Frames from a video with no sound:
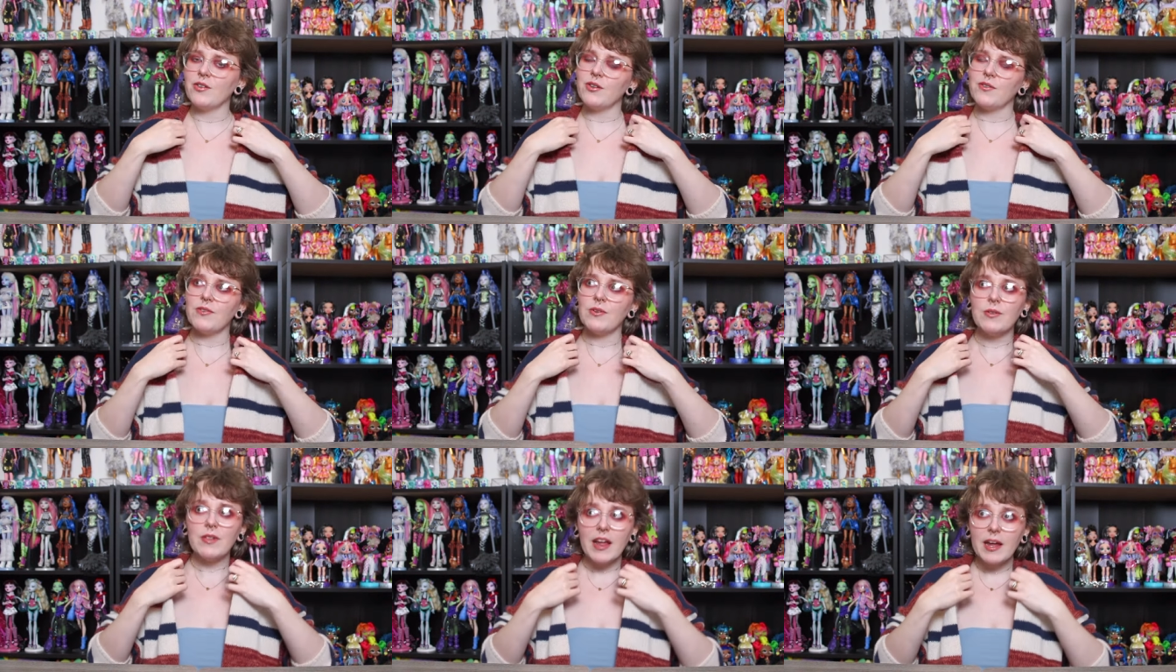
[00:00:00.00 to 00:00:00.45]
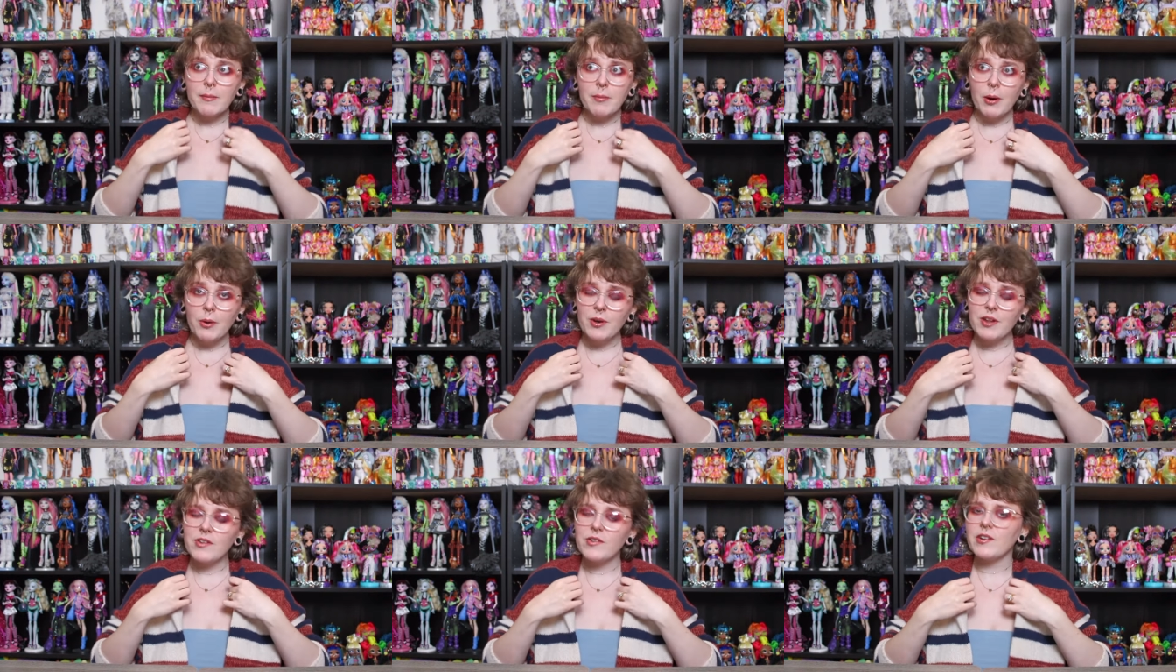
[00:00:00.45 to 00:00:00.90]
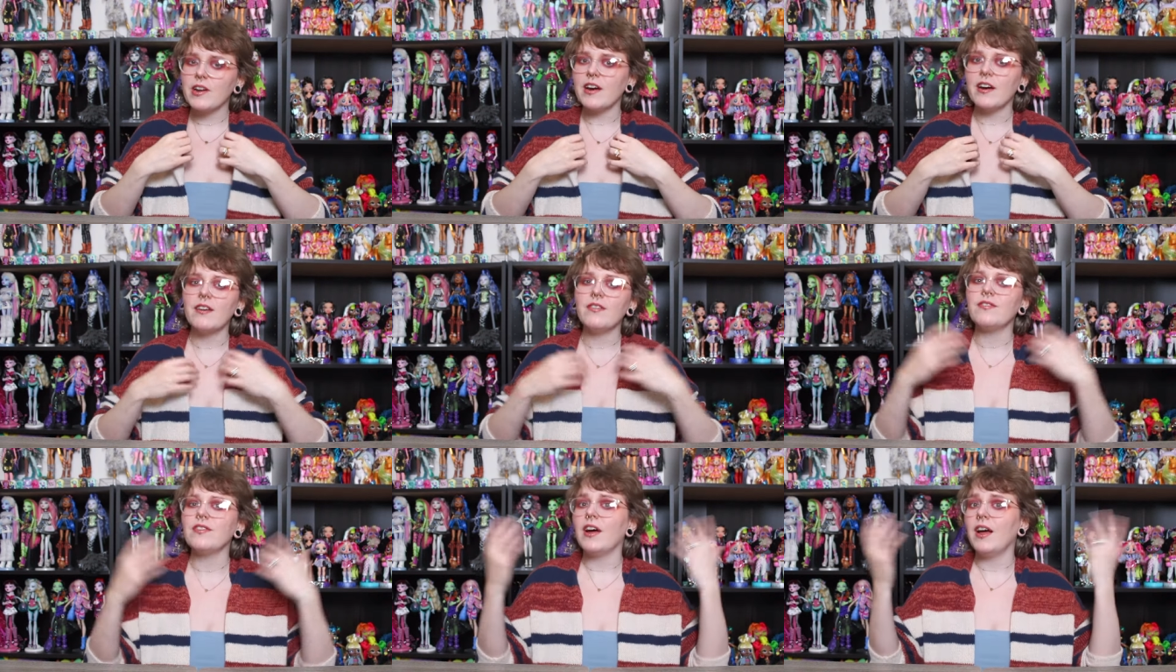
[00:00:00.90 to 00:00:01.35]
So if you like pony
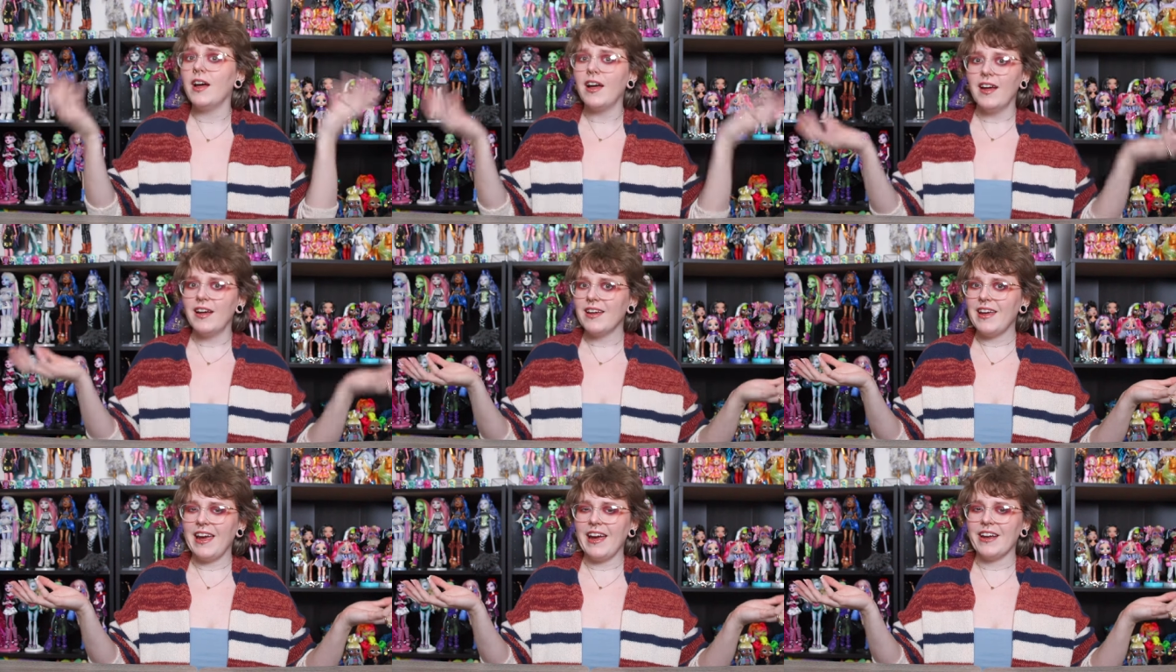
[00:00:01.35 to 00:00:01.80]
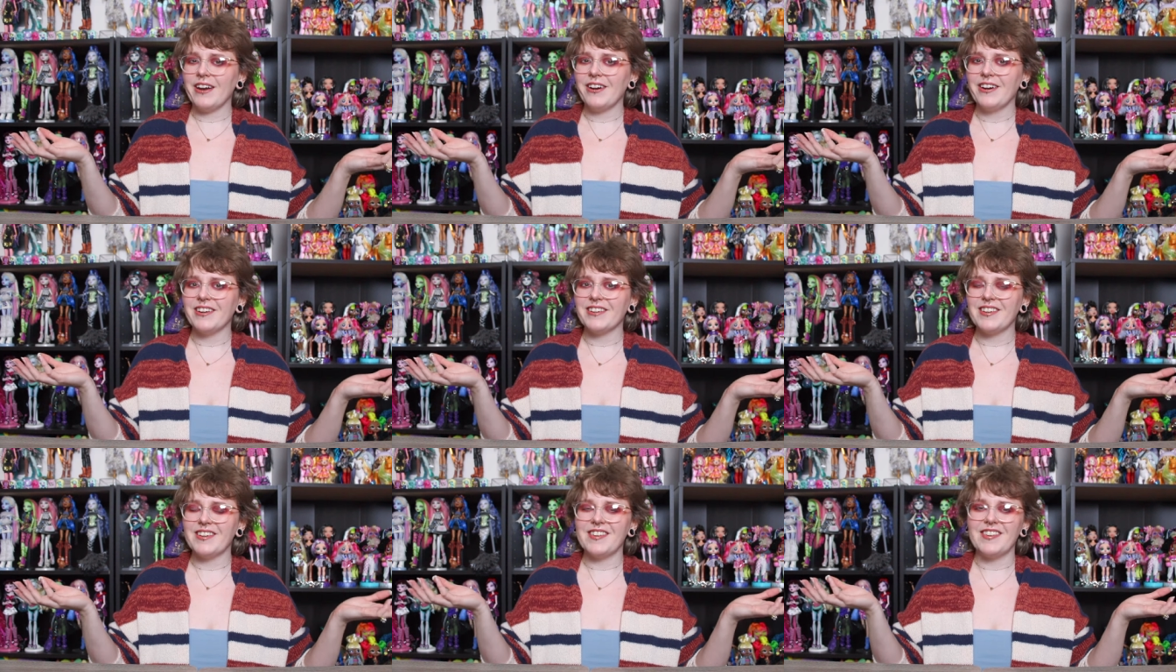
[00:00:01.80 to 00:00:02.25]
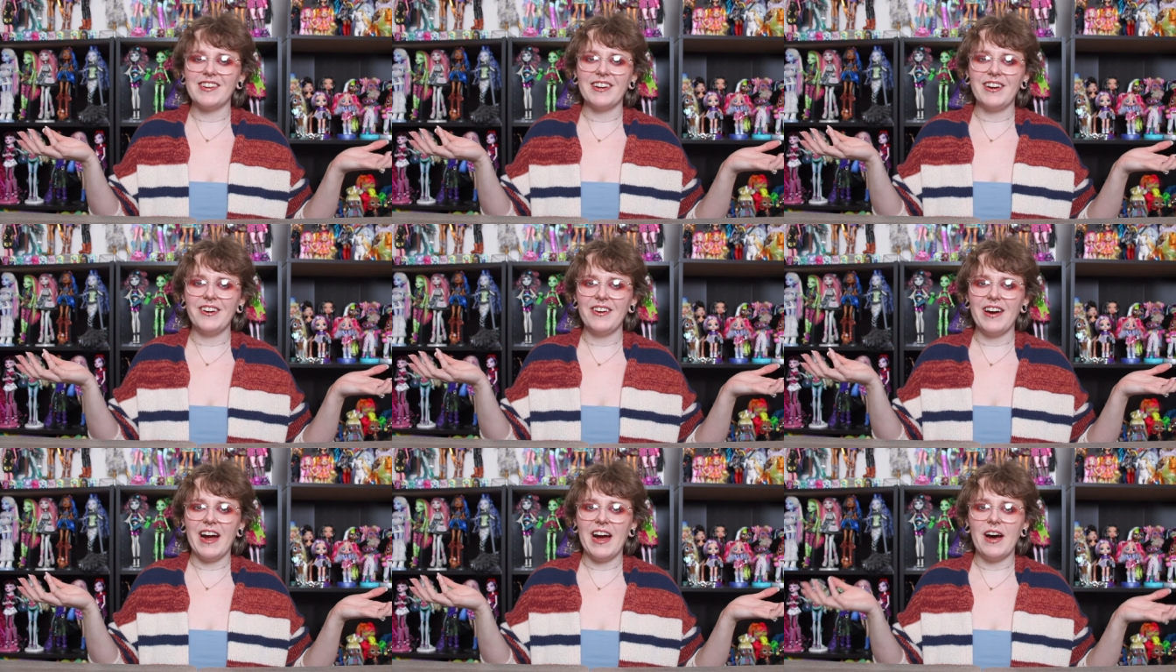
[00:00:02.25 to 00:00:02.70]
stuff, can't hurt to stick
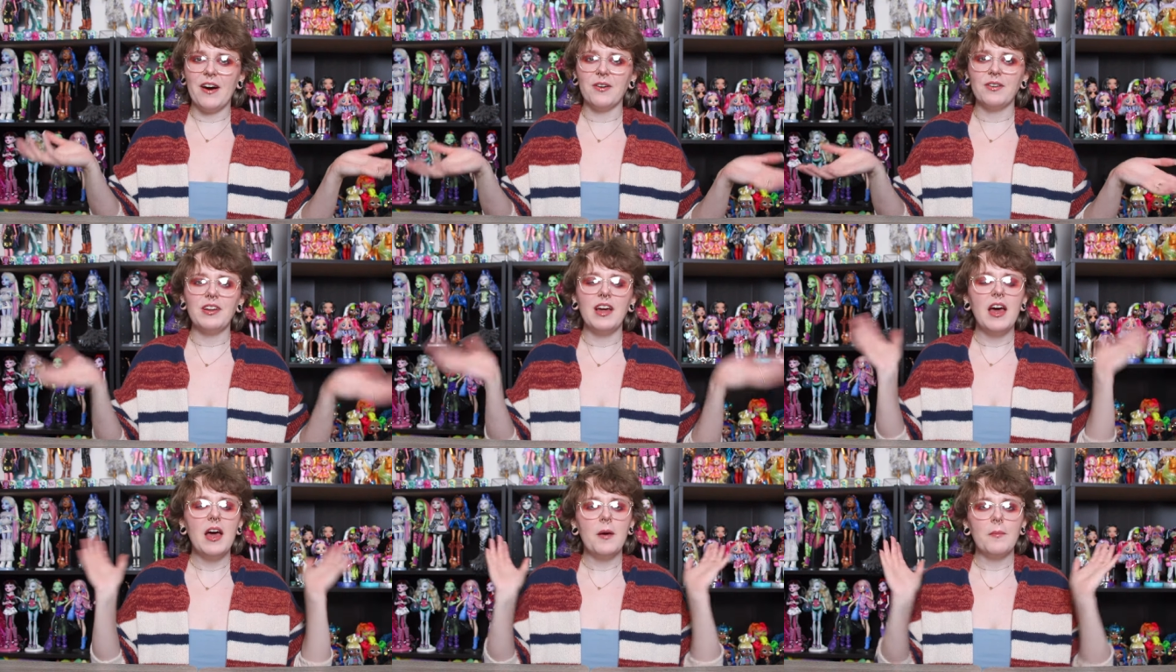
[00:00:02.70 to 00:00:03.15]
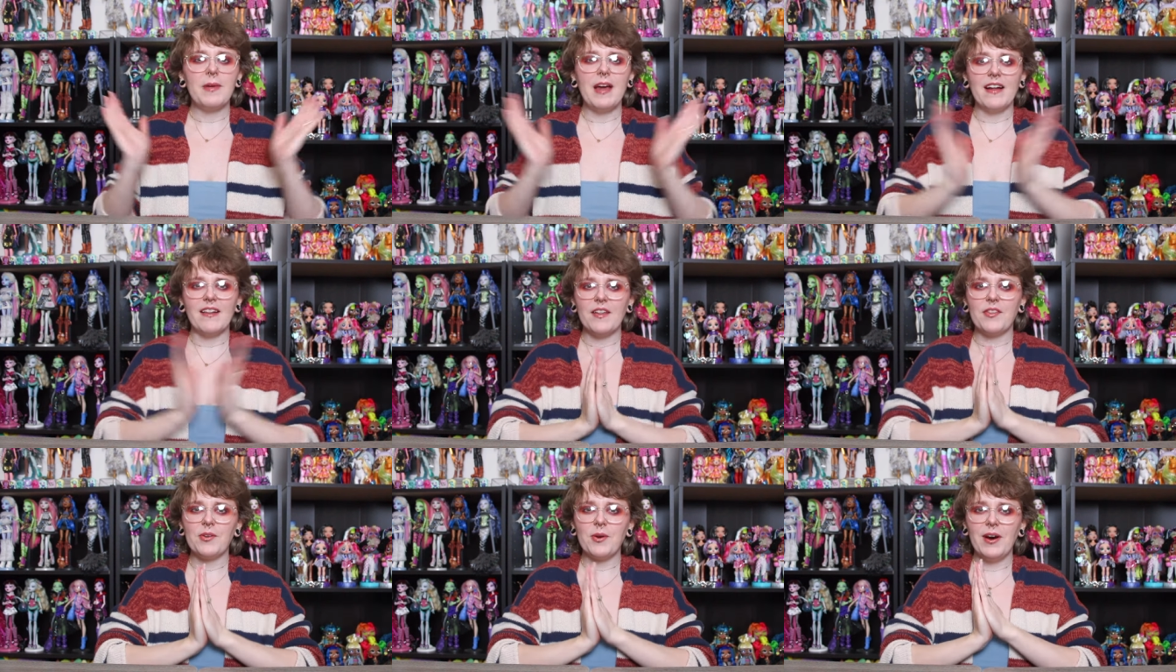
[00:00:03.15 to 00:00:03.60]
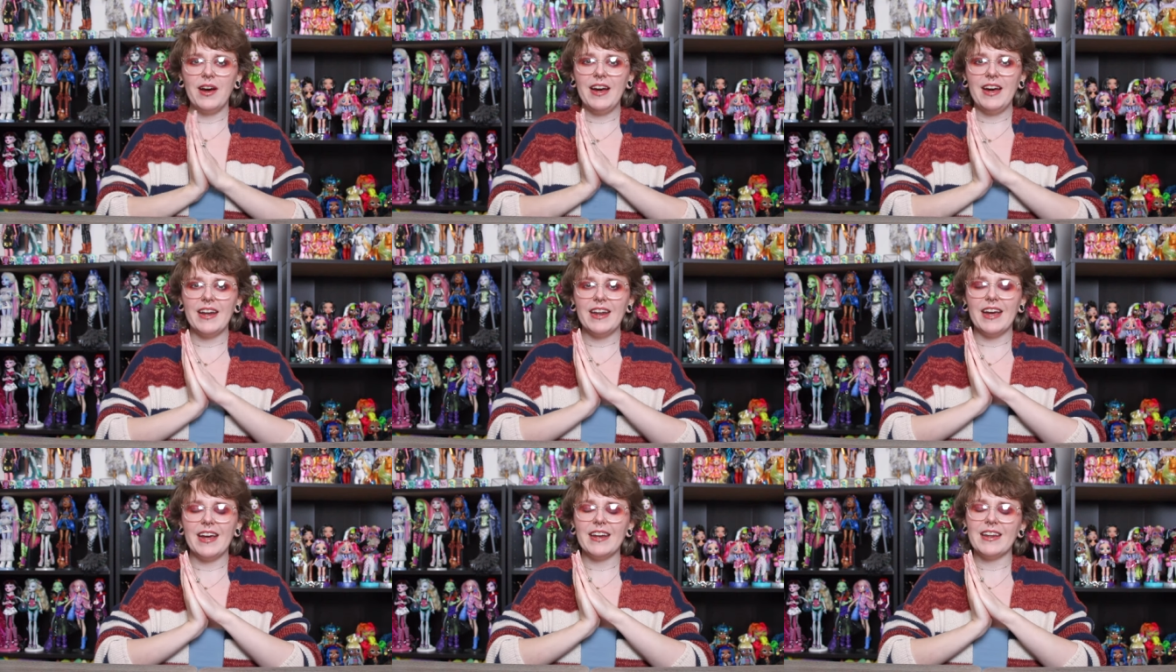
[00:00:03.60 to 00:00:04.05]
around. But yeah, let's go
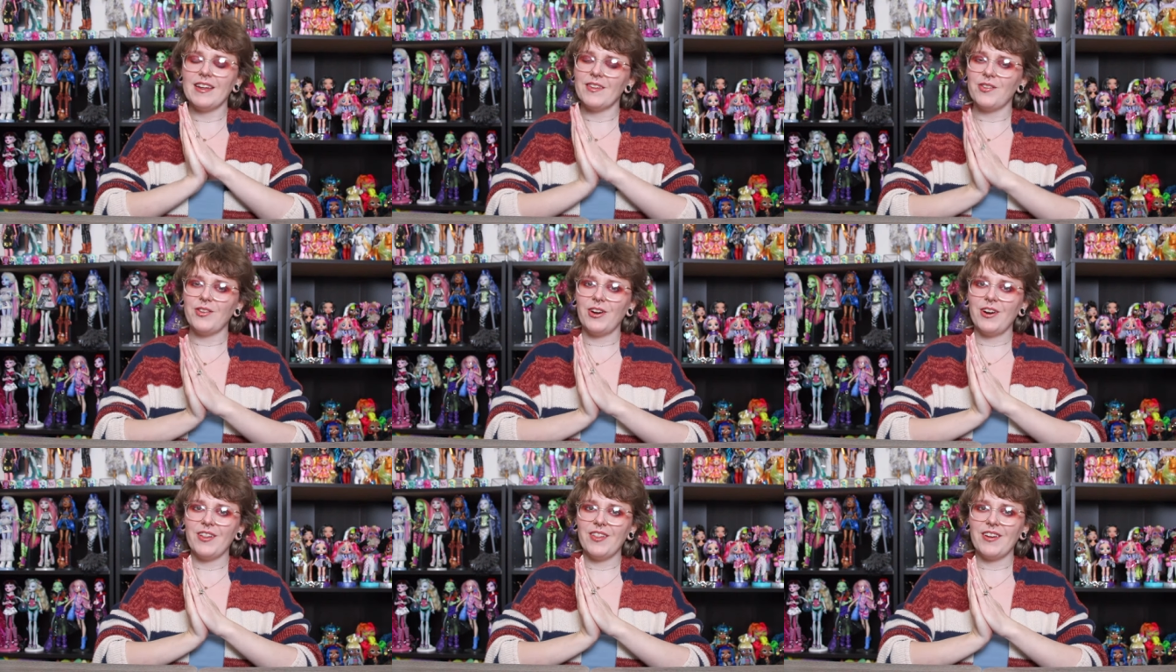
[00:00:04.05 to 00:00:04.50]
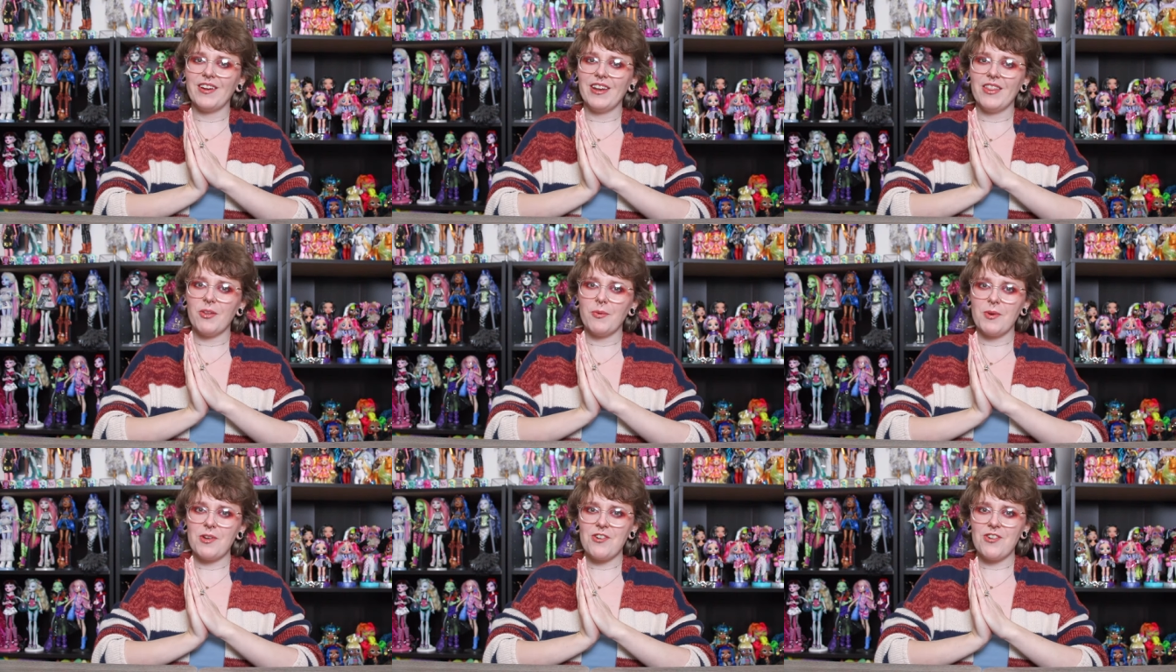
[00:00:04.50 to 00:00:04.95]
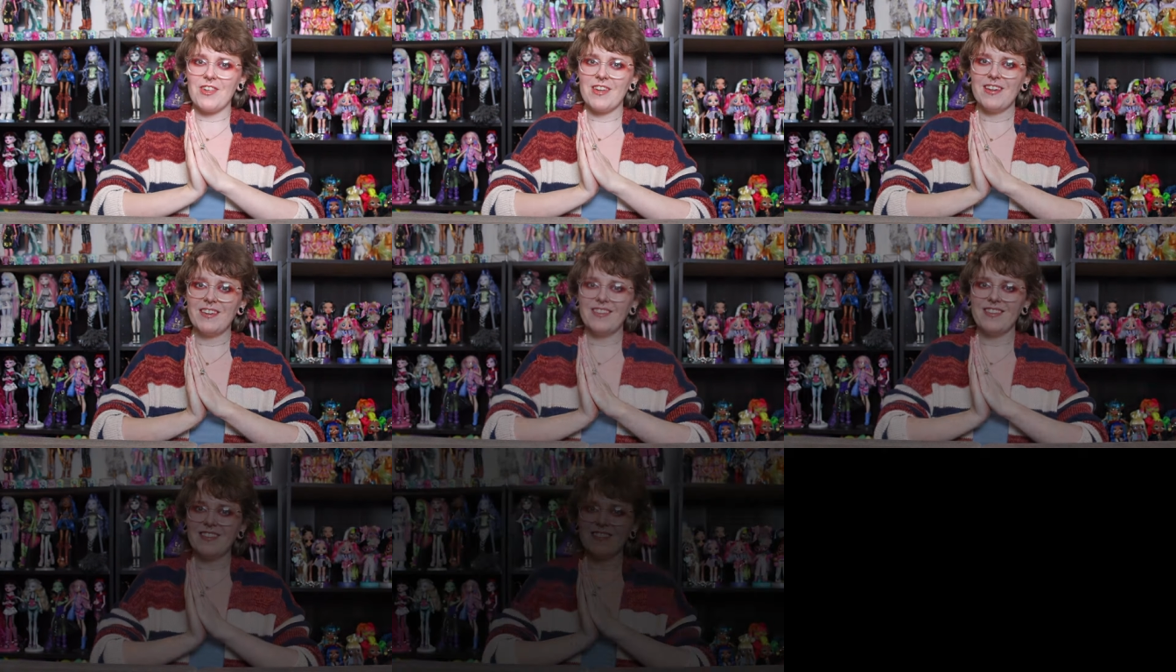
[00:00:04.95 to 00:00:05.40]
ahead and get started looking at the wish
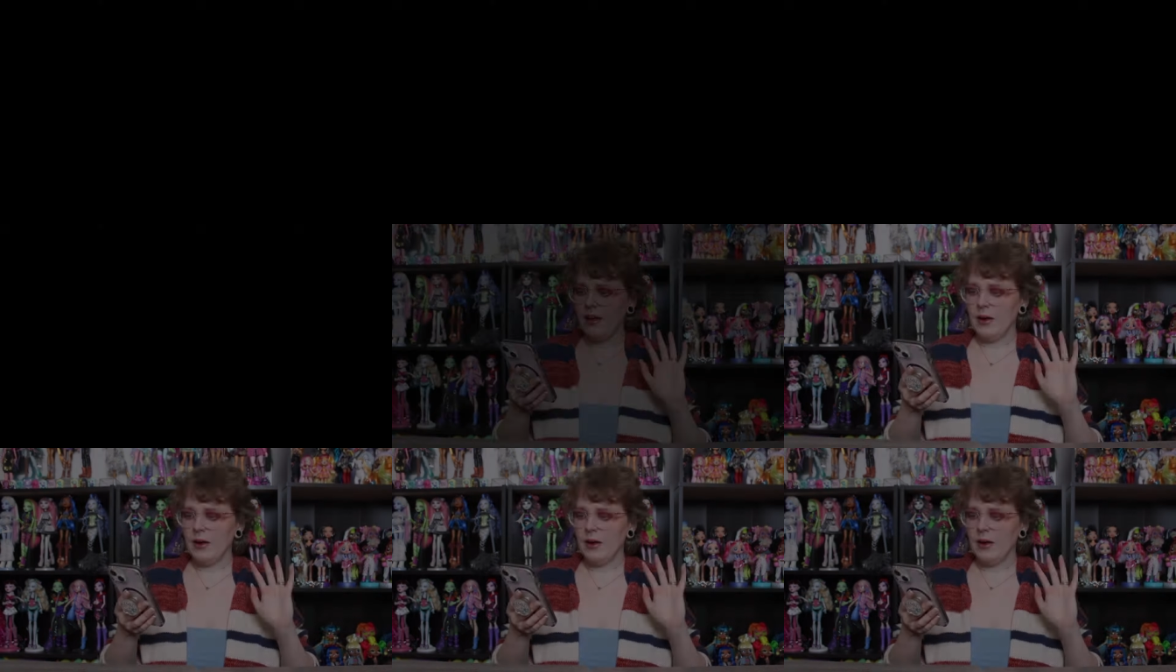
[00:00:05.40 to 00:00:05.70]
list.